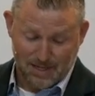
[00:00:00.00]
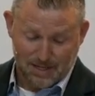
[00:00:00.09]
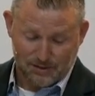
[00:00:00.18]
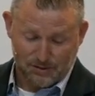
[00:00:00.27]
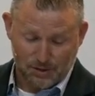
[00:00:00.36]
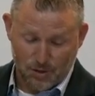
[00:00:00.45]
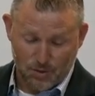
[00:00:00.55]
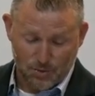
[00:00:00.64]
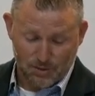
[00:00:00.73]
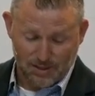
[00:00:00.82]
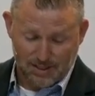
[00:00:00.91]

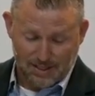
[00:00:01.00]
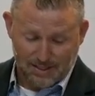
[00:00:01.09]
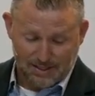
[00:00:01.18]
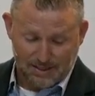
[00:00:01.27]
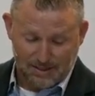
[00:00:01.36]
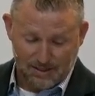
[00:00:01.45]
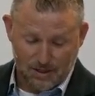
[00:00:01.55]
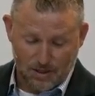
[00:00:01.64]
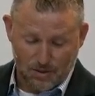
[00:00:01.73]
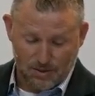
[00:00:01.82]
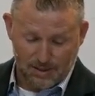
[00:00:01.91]
So, you
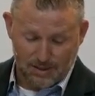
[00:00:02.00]
know,